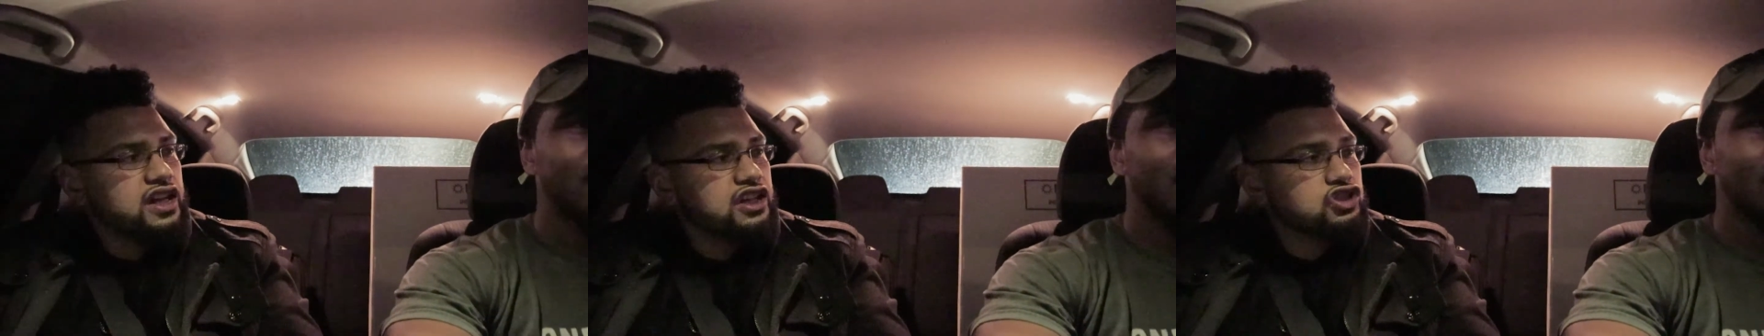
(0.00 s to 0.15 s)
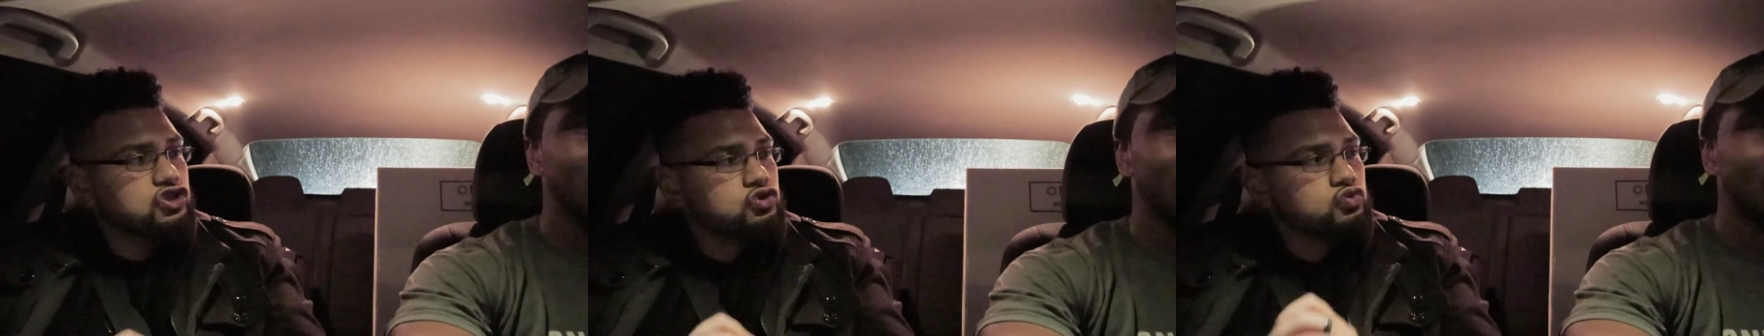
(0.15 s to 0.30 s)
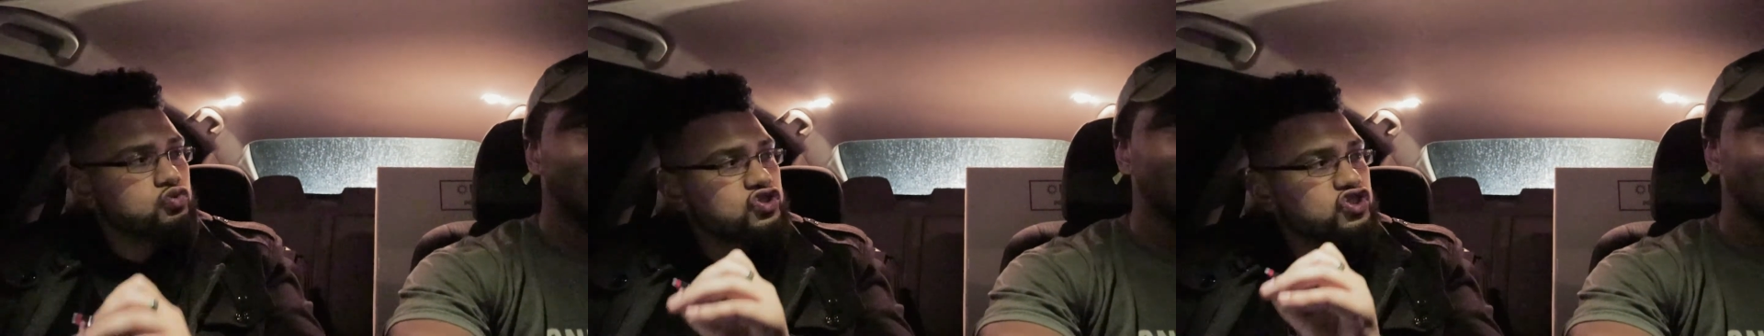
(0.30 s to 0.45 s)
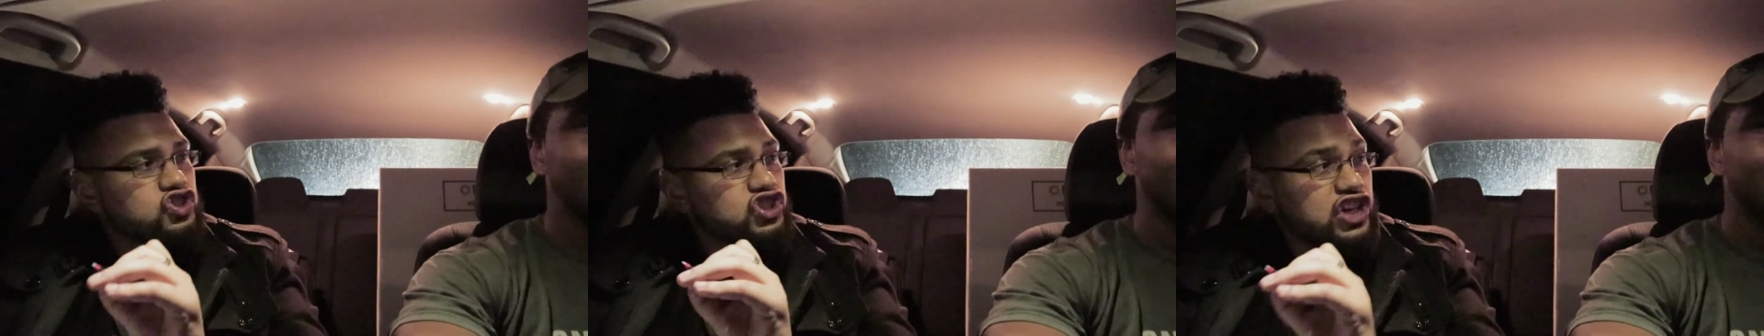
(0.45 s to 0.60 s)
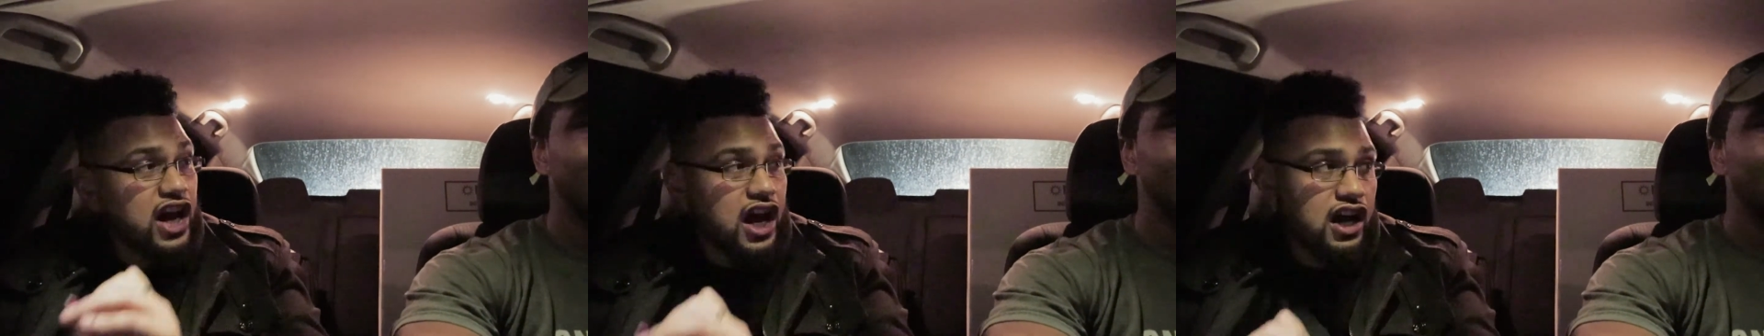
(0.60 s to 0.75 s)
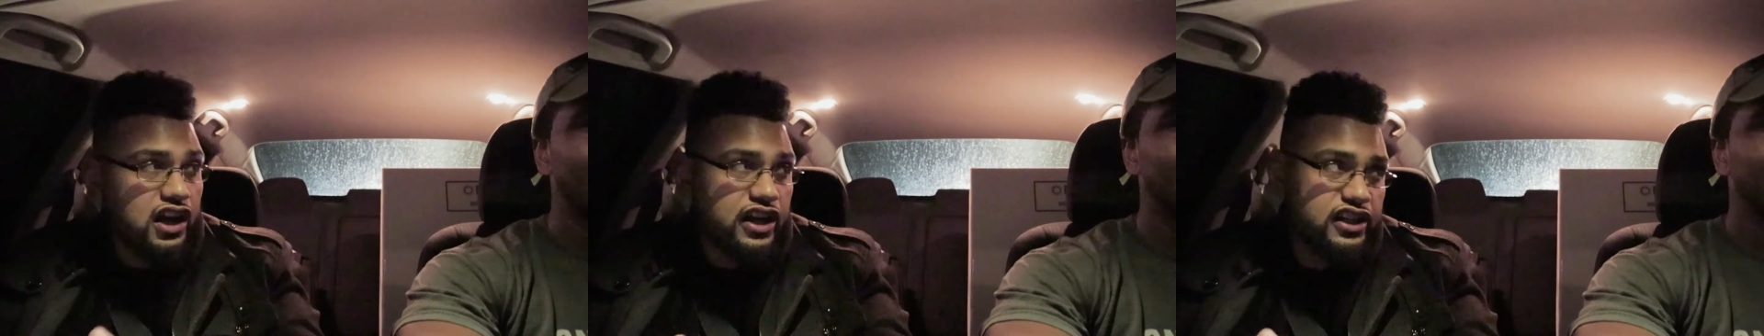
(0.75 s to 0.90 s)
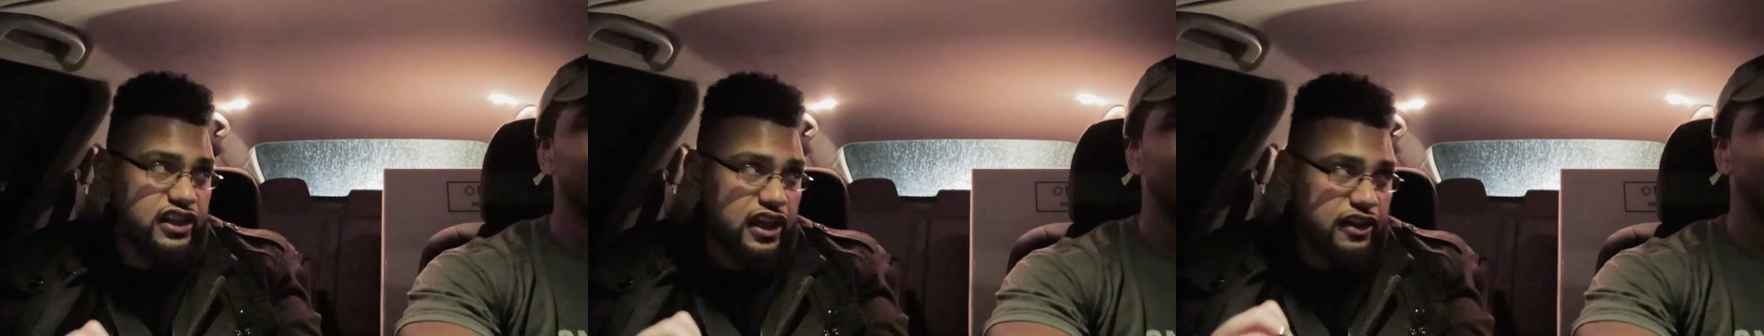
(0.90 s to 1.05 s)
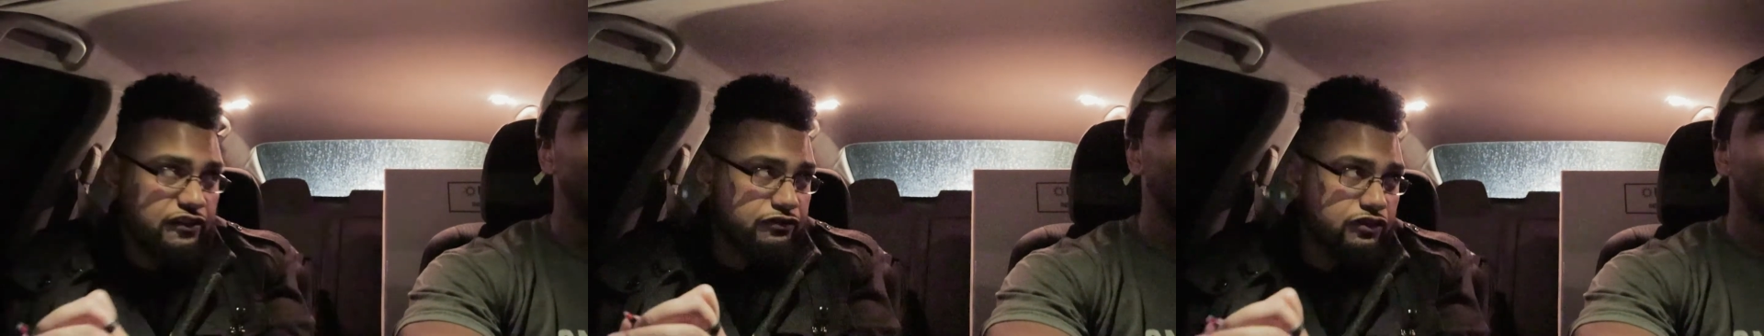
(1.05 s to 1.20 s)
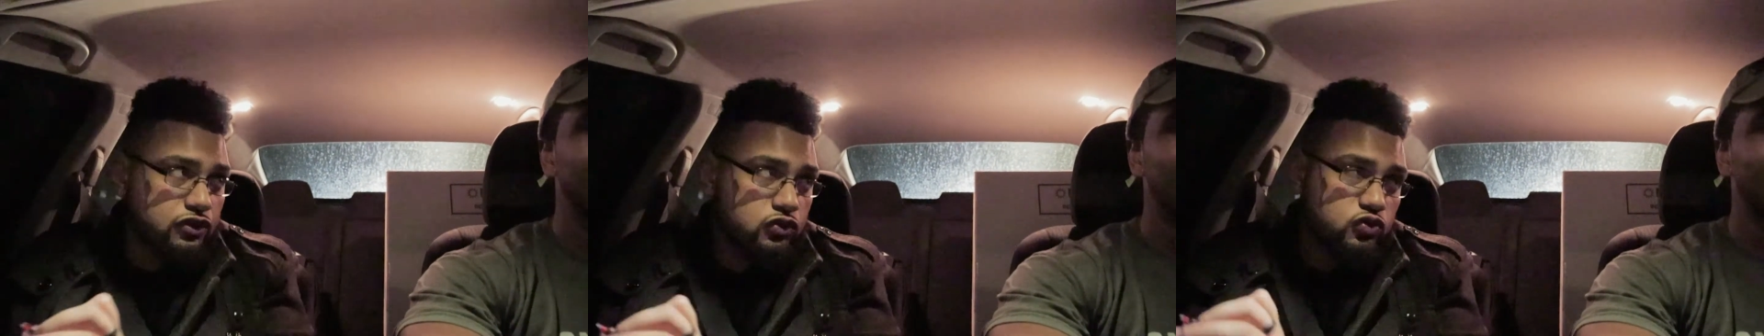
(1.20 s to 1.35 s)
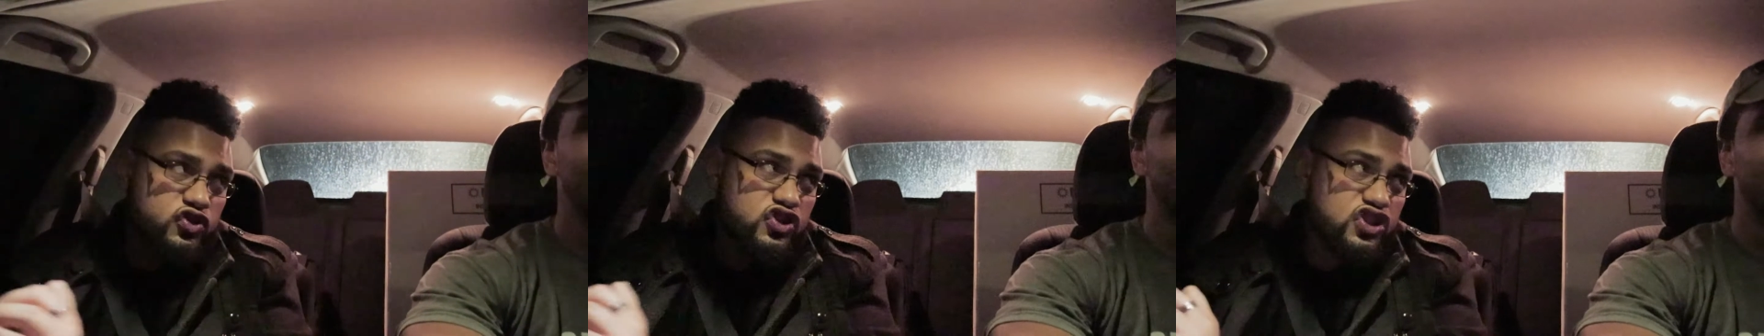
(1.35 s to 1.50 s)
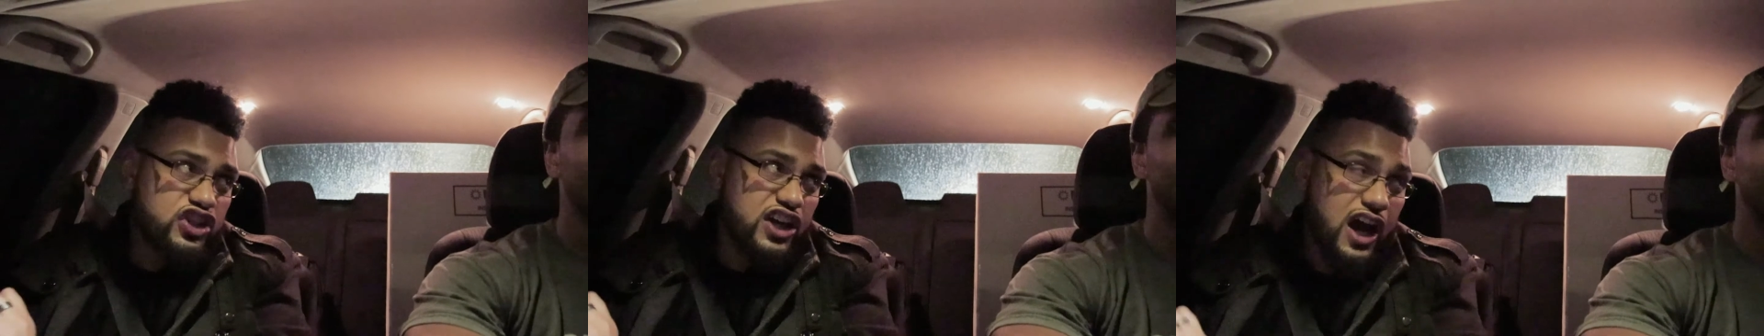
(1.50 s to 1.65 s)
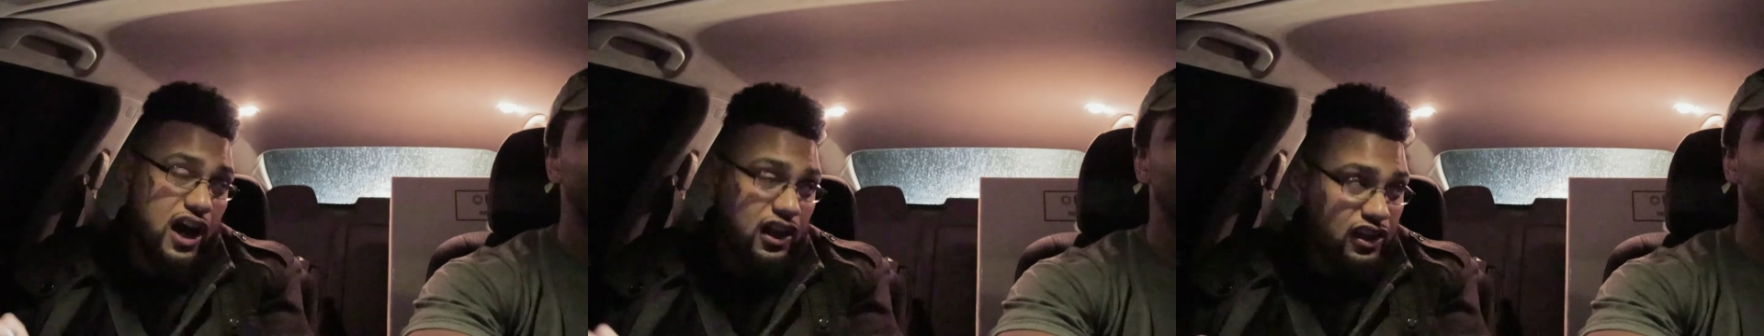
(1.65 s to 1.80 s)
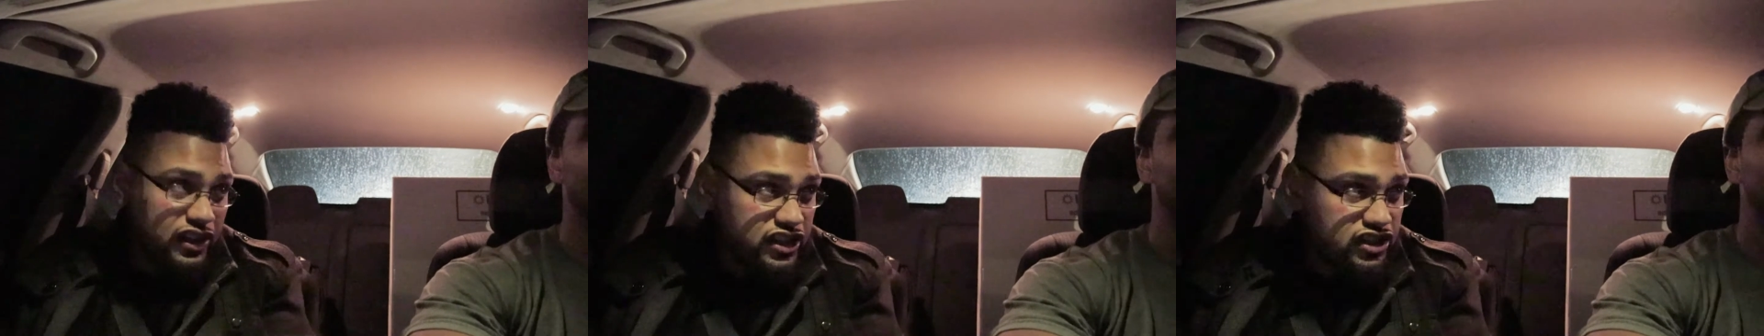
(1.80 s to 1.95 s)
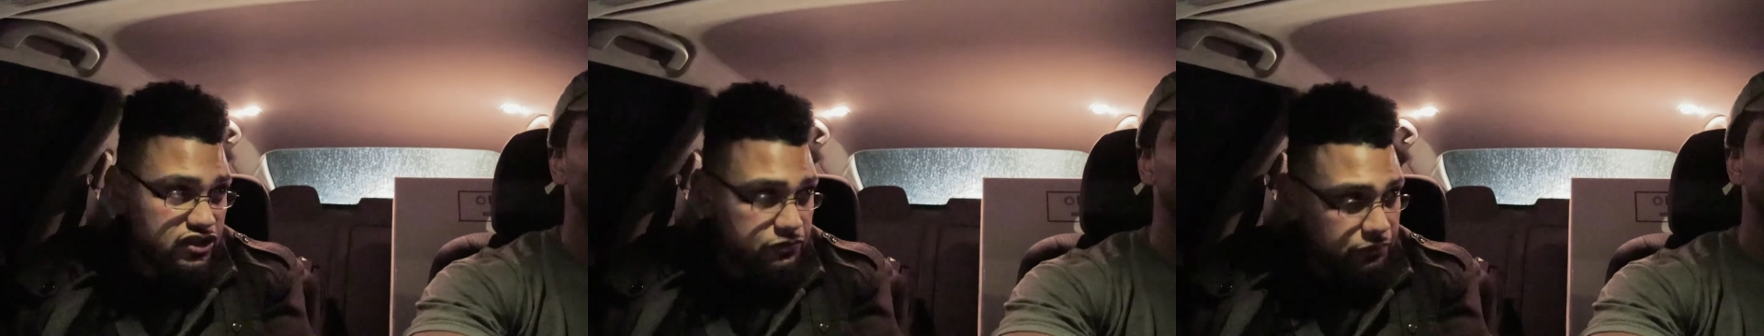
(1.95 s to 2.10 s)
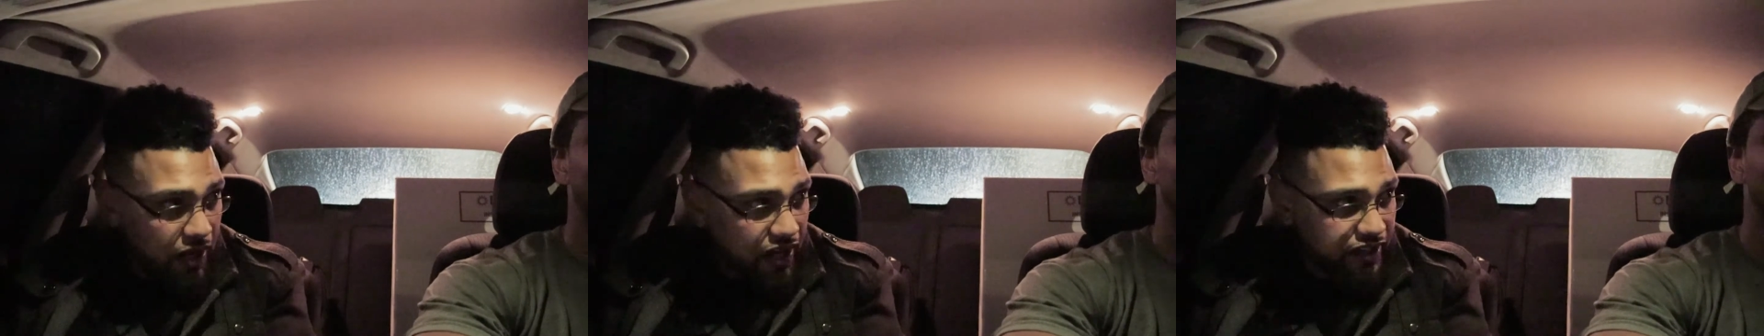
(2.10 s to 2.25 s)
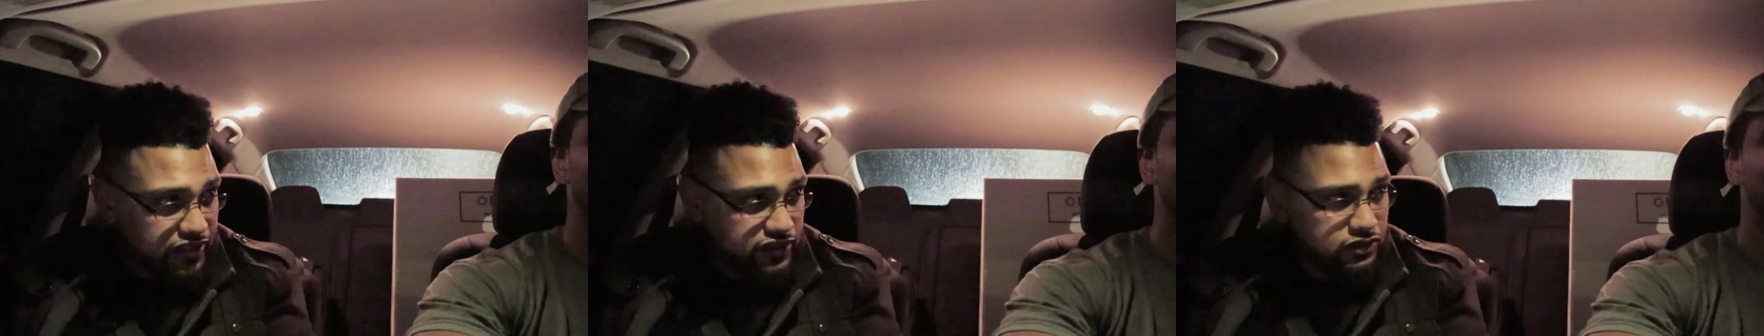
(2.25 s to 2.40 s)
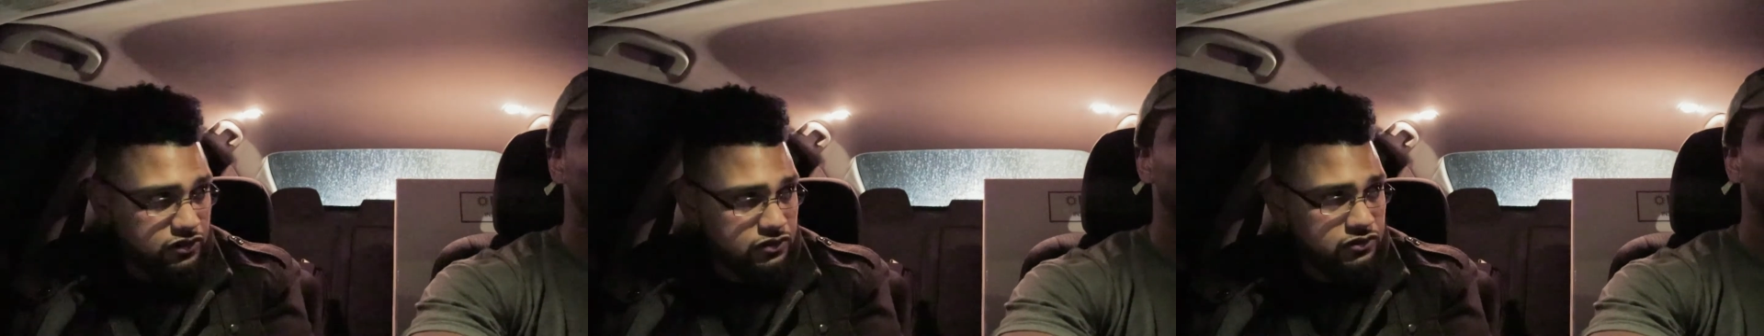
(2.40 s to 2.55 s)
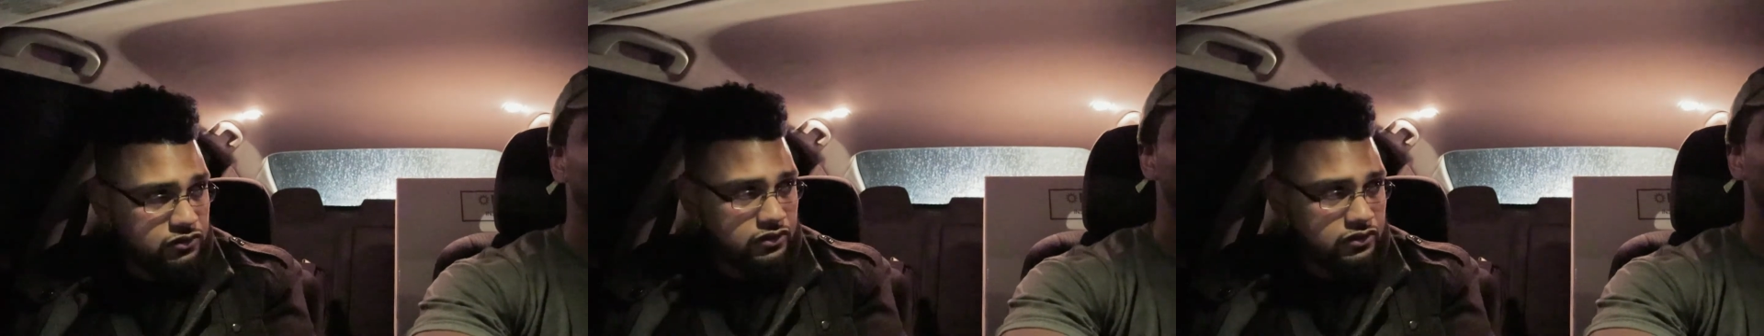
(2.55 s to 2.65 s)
and you chal and they feel challenged by you,